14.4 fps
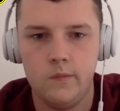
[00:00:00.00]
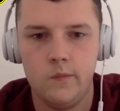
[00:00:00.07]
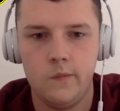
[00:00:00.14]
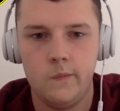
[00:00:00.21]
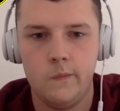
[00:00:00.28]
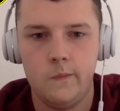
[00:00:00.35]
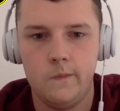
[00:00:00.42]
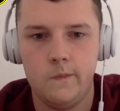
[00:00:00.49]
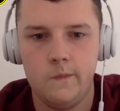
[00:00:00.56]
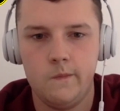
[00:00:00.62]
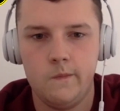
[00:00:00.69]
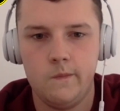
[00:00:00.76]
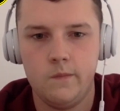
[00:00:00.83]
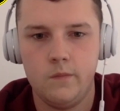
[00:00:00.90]

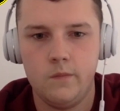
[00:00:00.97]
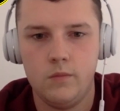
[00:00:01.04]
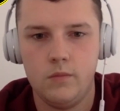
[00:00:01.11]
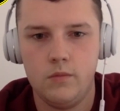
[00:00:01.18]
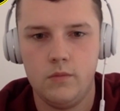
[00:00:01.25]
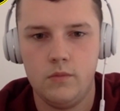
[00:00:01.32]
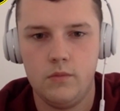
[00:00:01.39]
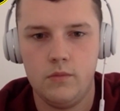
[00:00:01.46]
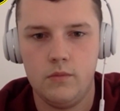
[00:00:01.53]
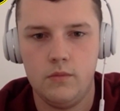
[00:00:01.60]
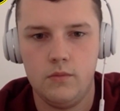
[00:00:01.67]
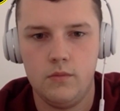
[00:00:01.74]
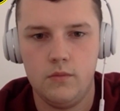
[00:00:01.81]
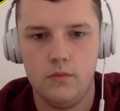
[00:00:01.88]

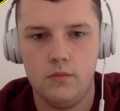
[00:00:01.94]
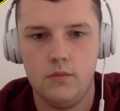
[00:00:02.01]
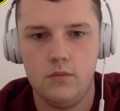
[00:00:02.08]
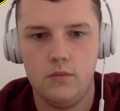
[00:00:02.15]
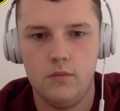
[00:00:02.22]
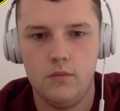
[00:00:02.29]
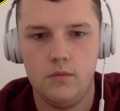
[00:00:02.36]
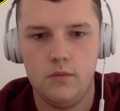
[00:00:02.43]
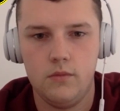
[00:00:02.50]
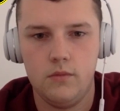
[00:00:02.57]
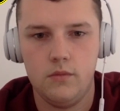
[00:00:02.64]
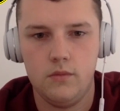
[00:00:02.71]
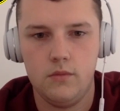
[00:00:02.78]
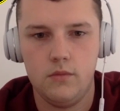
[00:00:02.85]

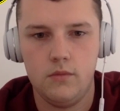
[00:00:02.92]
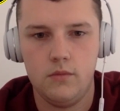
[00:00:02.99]
The person shown says nothing.